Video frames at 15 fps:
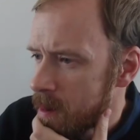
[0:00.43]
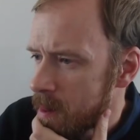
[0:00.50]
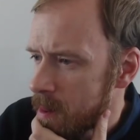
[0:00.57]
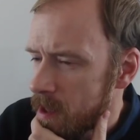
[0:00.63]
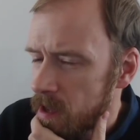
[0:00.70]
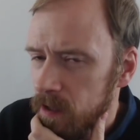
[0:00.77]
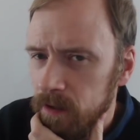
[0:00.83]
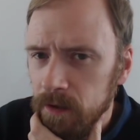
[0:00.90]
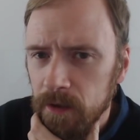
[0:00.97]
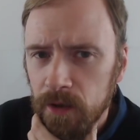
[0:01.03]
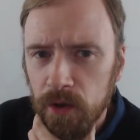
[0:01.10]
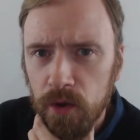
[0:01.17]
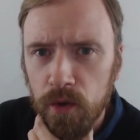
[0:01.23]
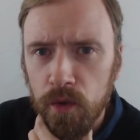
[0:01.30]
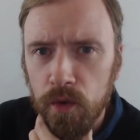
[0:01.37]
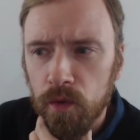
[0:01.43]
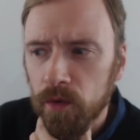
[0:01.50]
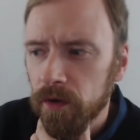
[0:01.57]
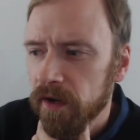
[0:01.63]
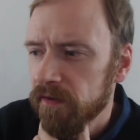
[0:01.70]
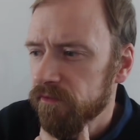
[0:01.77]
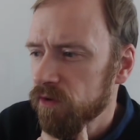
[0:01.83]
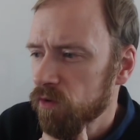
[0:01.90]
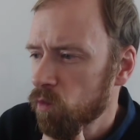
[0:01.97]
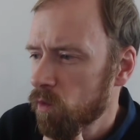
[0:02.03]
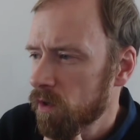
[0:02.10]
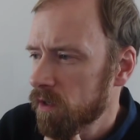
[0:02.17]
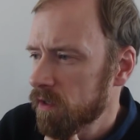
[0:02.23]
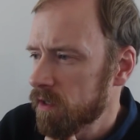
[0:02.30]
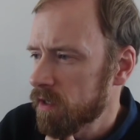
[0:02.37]
Hello
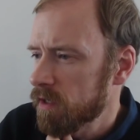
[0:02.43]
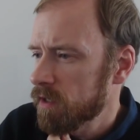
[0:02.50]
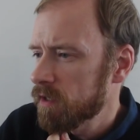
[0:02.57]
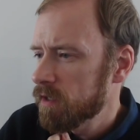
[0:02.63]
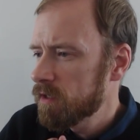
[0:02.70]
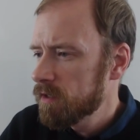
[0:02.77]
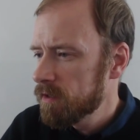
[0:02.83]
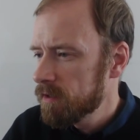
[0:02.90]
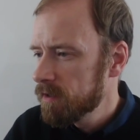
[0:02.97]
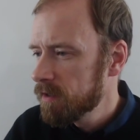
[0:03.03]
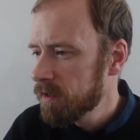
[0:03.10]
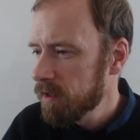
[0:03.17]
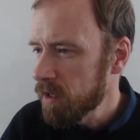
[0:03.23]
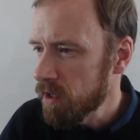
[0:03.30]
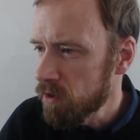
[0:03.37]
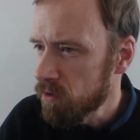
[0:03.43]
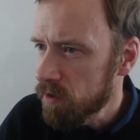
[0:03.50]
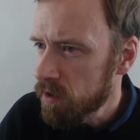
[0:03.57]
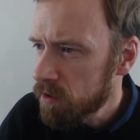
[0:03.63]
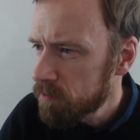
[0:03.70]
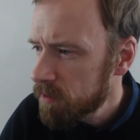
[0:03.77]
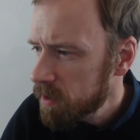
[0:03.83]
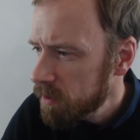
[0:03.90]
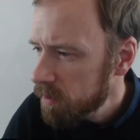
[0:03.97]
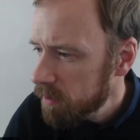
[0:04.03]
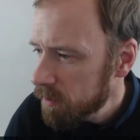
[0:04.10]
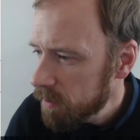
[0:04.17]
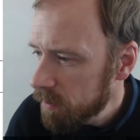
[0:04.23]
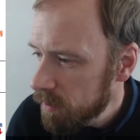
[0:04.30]
everyone. Can you hear me?